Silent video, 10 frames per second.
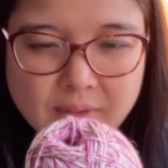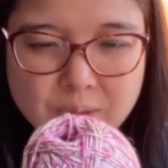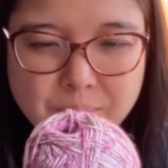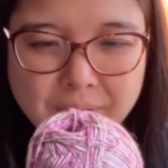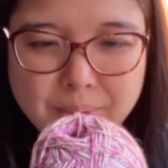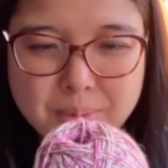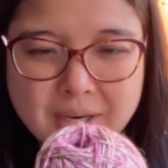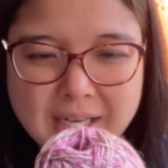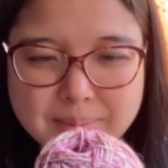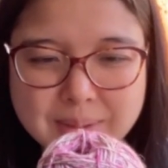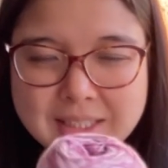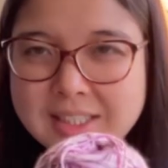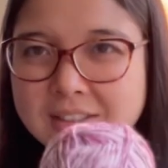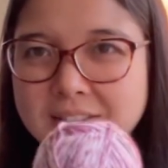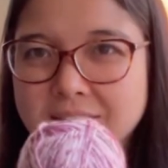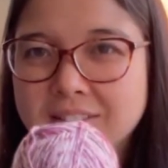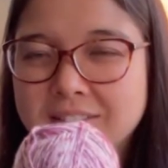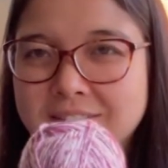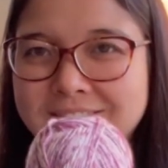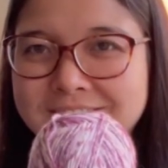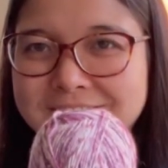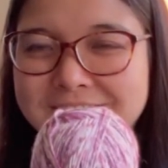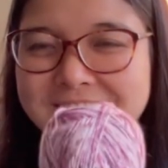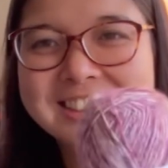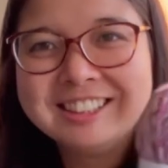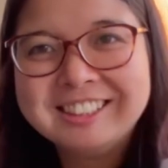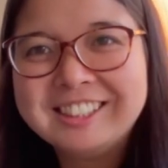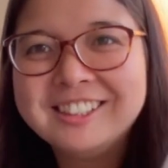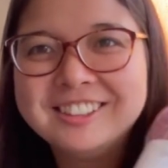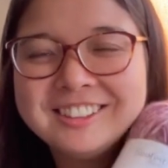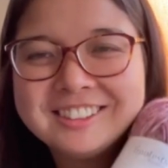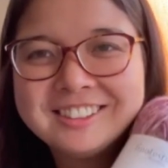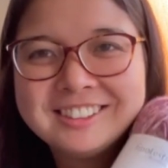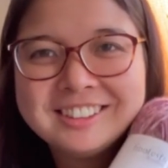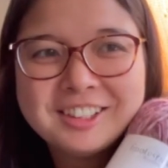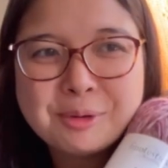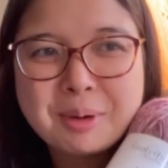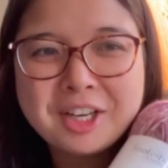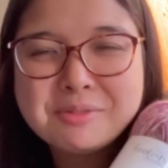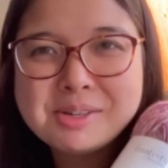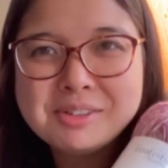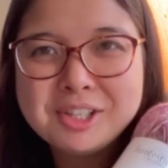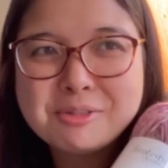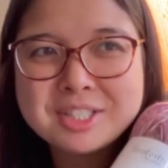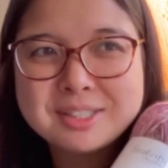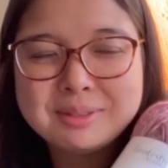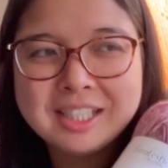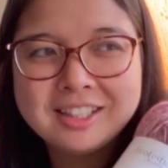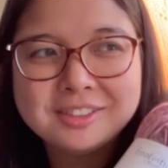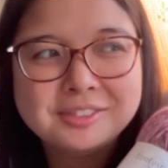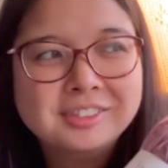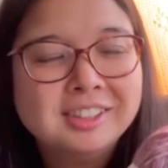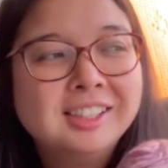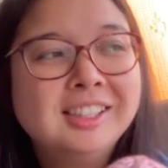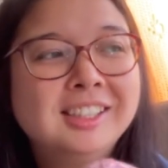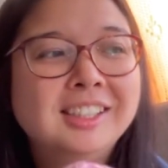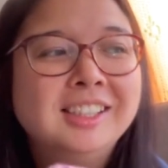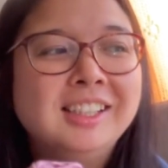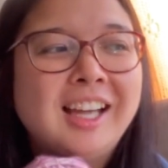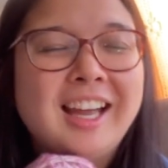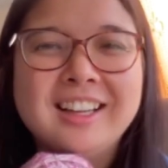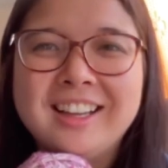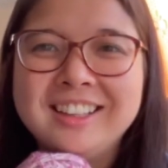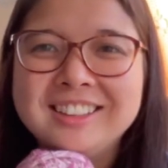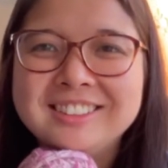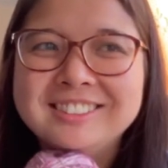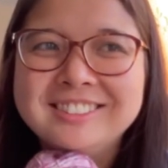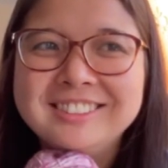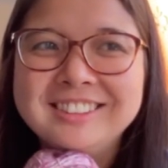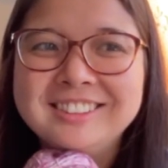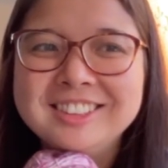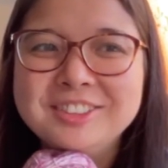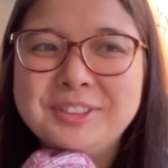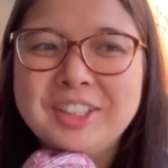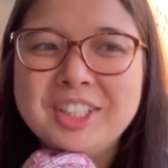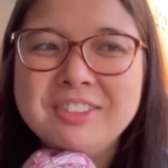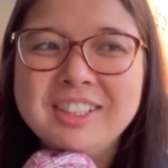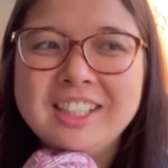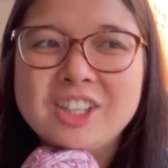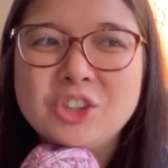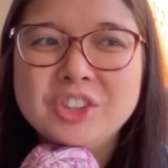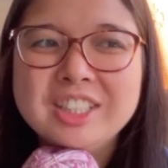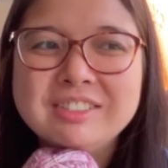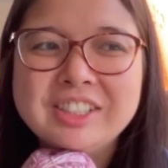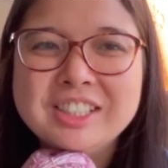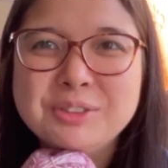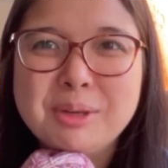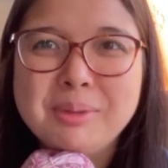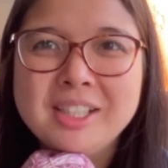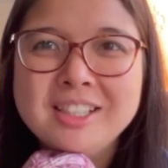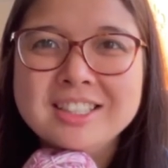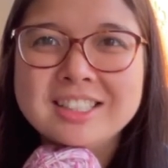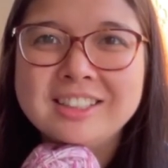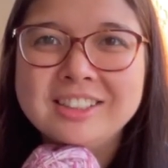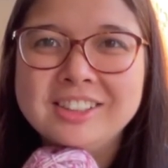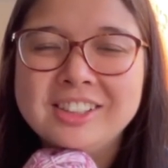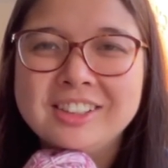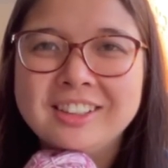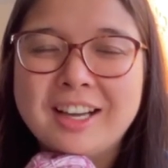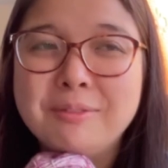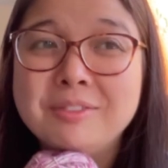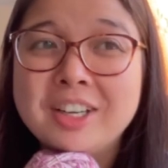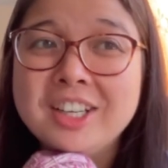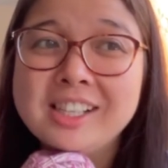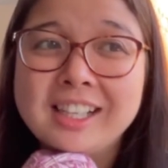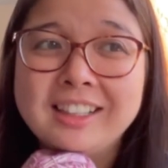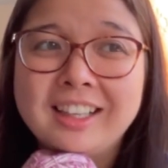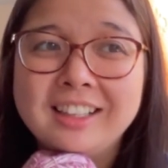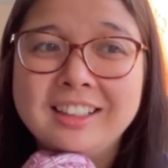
With the white, but still, I don't know, part of me really wants to make them. And like, does the weather even get cold enough here to wear mittens? I don't know. I'm very glad that